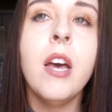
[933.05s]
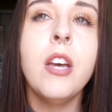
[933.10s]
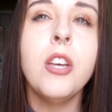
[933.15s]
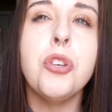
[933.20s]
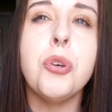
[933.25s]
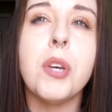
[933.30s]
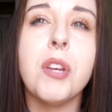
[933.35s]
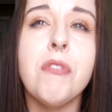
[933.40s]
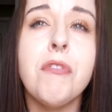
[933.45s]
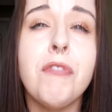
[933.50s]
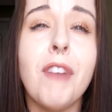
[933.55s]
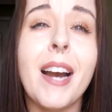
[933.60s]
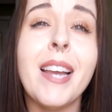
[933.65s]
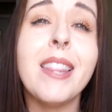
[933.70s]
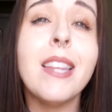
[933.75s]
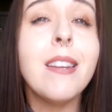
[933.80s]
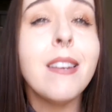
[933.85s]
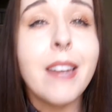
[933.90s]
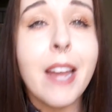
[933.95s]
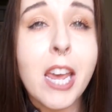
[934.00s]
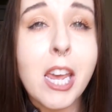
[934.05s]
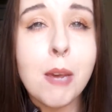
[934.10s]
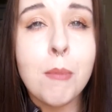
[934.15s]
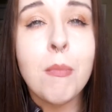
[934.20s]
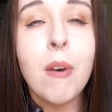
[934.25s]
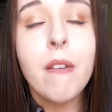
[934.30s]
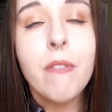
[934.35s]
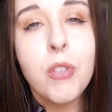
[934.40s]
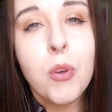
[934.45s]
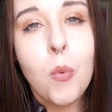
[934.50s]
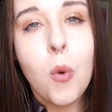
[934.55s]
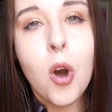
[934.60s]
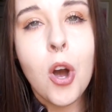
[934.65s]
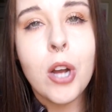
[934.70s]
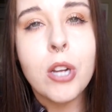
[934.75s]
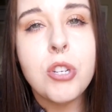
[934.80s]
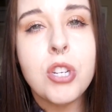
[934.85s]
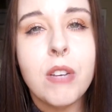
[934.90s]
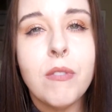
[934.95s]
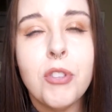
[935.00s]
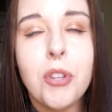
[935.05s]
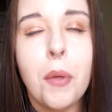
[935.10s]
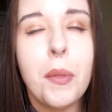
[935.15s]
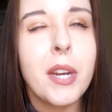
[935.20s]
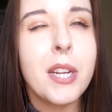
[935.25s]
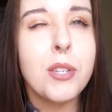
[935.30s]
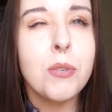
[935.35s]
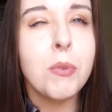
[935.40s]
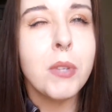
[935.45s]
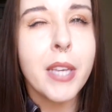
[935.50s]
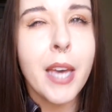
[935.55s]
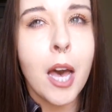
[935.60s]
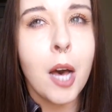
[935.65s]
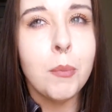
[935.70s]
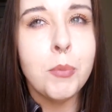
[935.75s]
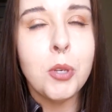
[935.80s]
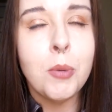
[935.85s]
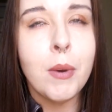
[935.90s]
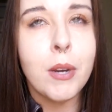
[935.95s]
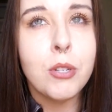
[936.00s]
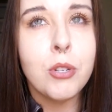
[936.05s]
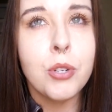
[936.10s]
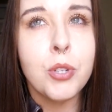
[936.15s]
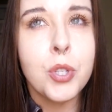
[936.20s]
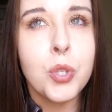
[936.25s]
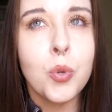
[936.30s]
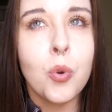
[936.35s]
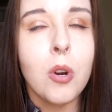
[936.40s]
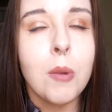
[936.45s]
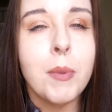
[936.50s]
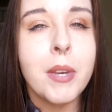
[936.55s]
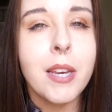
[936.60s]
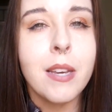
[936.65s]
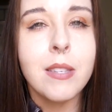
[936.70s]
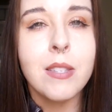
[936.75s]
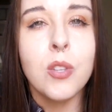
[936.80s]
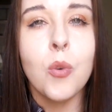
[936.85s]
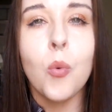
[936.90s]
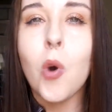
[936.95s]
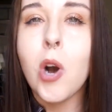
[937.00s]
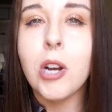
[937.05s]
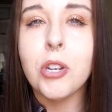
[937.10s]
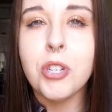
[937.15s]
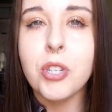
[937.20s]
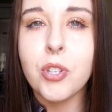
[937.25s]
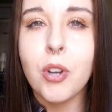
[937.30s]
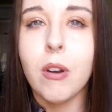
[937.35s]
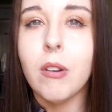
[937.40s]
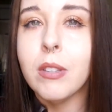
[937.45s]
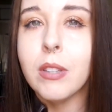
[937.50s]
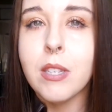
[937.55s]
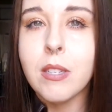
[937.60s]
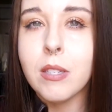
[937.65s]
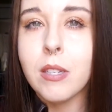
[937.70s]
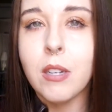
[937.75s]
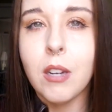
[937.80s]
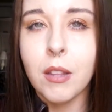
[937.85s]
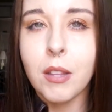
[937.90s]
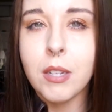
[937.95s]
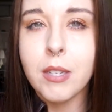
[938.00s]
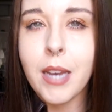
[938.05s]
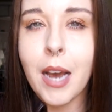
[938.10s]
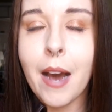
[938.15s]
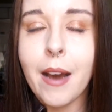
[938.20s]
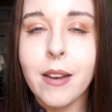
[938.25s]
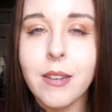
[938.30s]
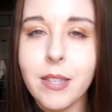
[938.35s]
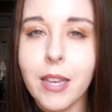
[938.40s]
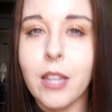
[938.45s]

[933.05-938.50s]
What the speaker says: You can find the name of the wash, even though that doesn't really help you much in store because the washes aren't listed on the tags.